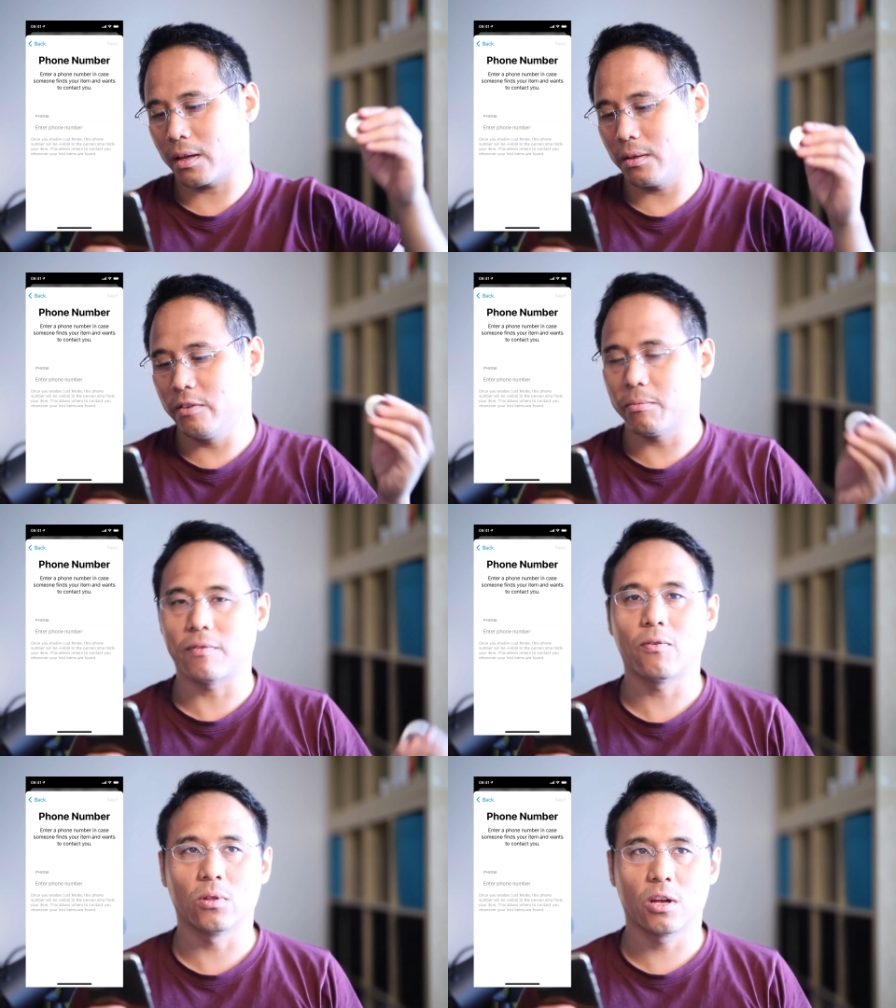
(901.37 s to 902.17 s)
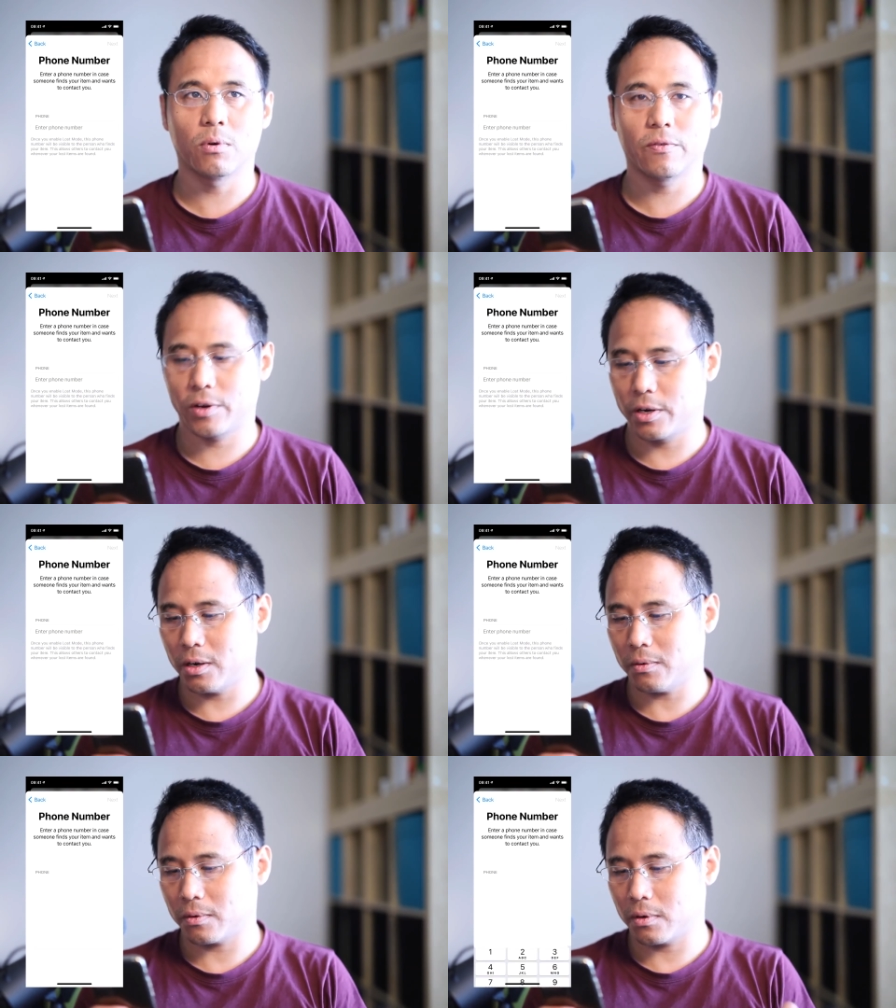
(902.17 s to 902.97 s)
can leave my phone number over
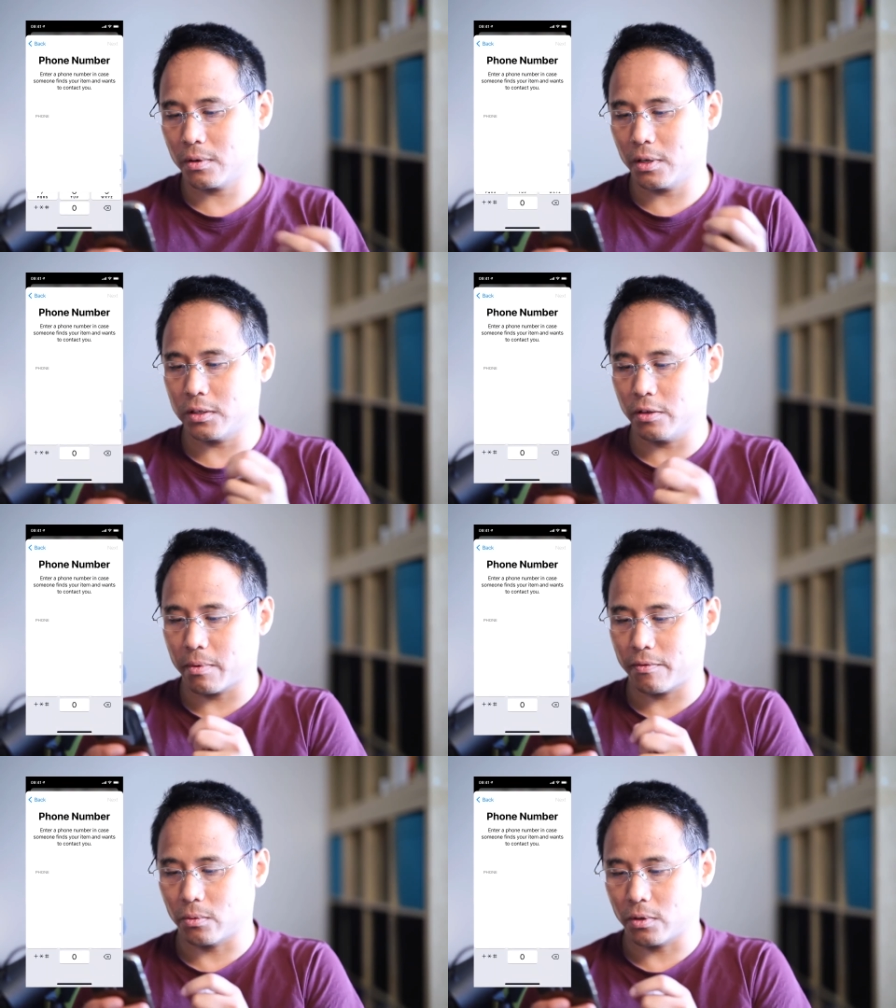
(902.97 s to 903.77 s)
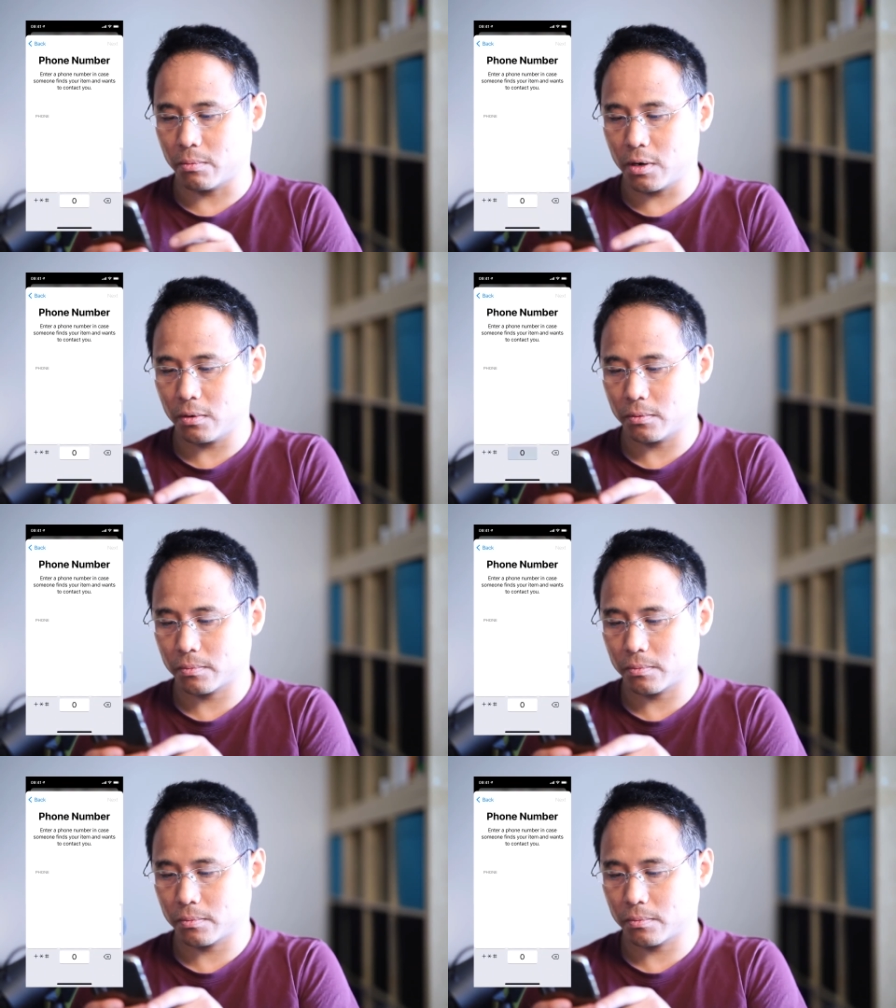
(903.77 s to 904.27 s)
here. Let's leave my phone number.